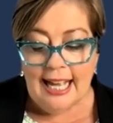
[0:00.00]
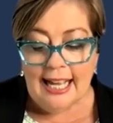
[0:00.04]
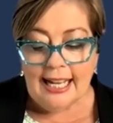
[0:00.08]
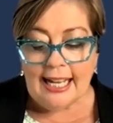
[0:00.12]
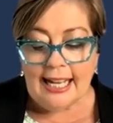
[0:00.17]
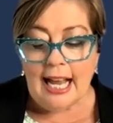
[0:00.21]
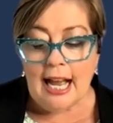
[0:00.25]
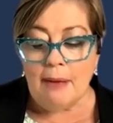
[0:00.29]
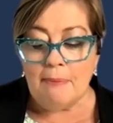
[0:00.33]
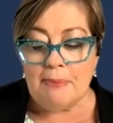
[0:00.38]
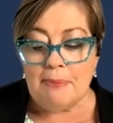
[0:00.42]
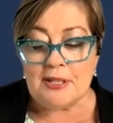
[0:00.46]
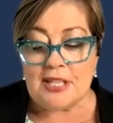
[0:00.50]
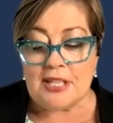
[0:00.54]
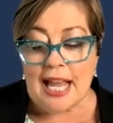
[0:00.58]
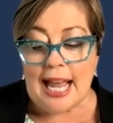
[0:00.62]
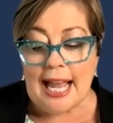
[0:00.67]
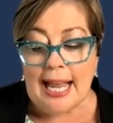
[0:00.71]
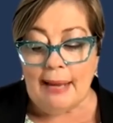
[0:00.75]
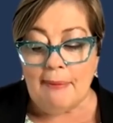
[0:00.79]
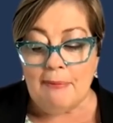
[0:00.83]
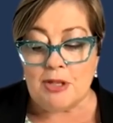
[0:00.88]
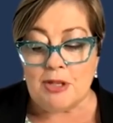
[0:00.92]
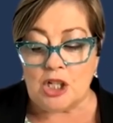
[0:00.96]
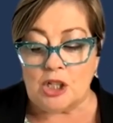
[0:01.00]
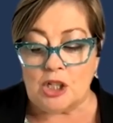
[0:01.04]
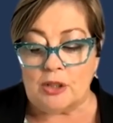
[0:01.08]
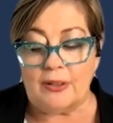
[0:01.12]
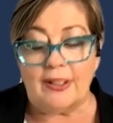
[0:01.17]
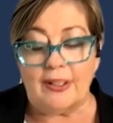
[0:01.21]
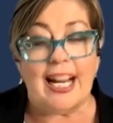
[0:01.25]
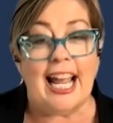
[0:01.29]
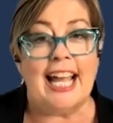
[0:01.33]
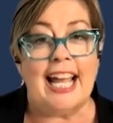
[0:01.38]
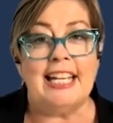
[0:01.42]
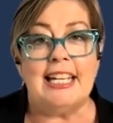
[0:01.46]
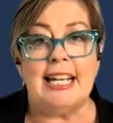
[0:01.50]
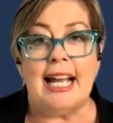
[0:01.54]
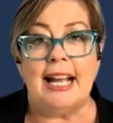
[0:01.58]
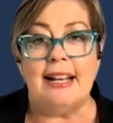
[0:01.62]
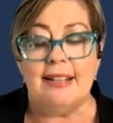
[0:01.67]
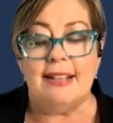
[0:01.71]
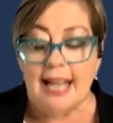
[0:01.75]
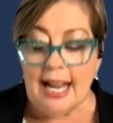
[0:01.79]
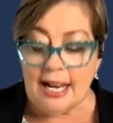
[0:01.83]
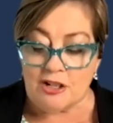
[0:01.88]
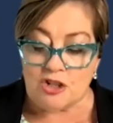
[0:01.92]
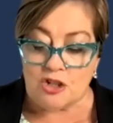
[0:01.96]
Compass aims to create a
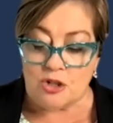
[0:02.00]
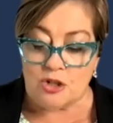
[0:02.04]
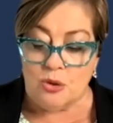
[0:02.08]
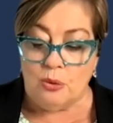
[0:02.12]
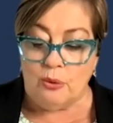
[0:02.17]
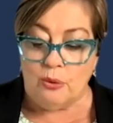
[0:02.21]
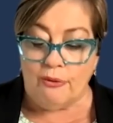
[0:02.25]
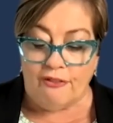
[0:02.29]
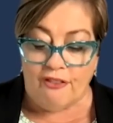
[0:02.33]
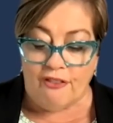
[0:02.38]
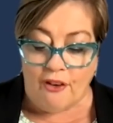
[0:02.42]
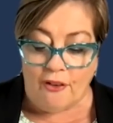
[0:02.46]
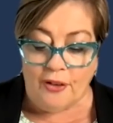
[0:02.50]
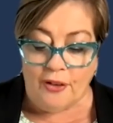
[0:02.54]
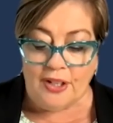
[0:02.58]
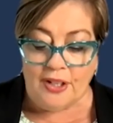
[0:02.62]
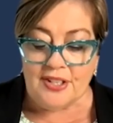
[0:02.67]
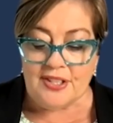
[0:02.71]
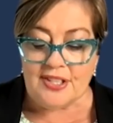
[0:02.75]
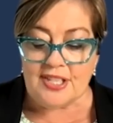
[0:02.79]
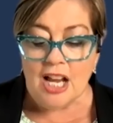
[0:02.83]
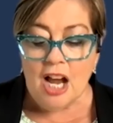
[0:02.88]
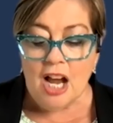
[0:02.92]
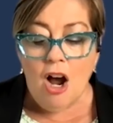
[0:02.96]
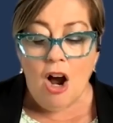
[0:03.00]
national focus